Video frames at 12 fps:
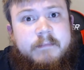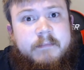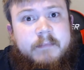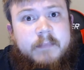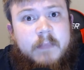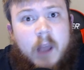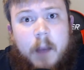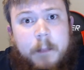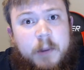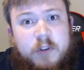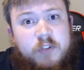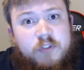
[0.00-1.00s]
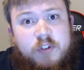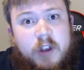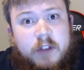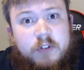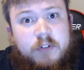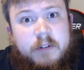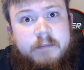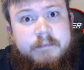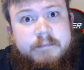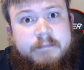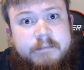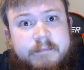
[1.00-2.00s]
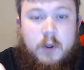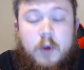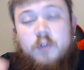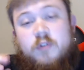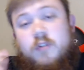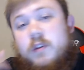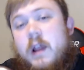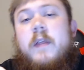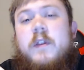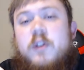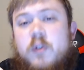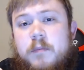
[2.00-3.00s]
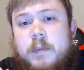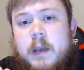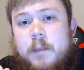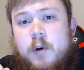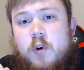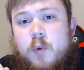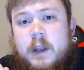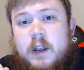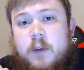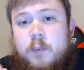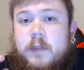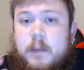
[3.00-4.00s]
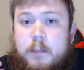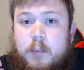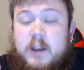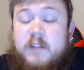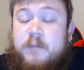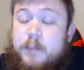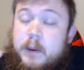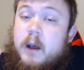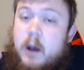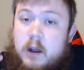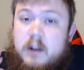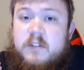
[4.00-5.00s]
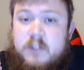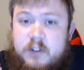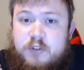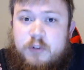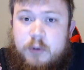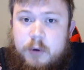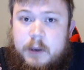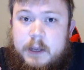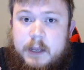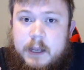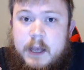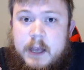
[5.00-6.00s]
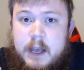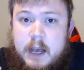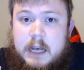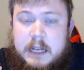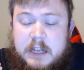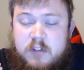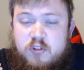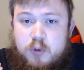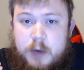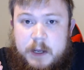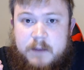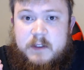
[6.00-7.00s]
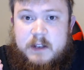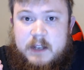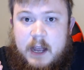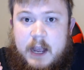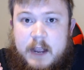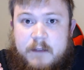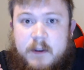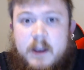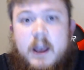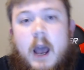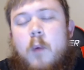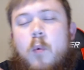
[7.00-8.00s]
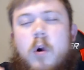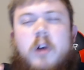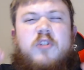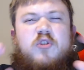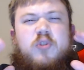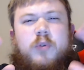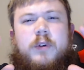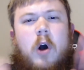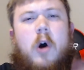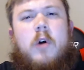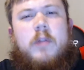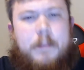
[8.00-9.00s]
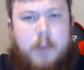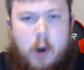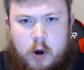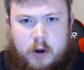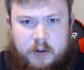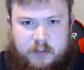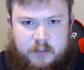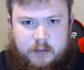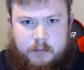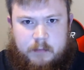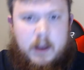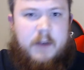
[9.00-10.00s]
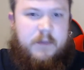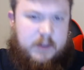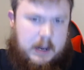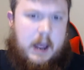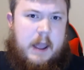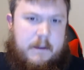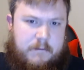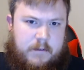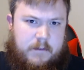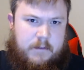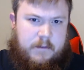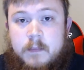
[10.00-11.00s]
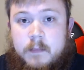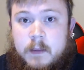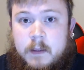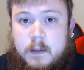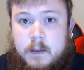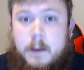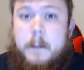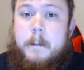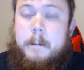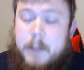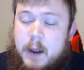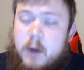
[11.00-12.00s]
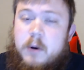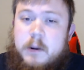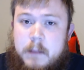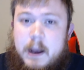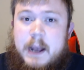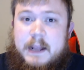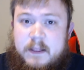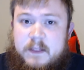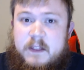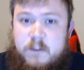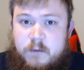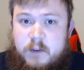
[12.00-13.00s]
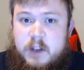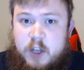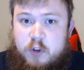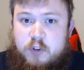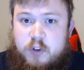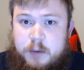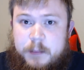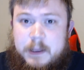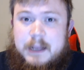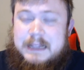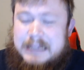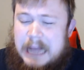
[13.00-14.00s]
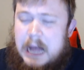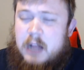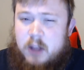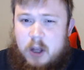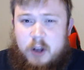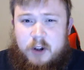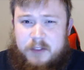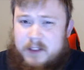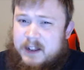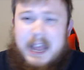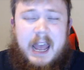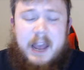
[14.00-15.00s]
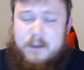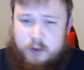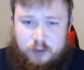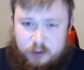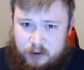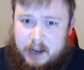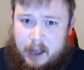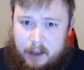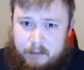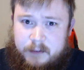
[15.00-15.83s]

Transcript: Not much has changed. So now that you have become acquainted with the brief but honestly stirring history of the knife, I wanted to show you all the parts of a knife. Bear in mind that this video took me a lot longer than it ever should have.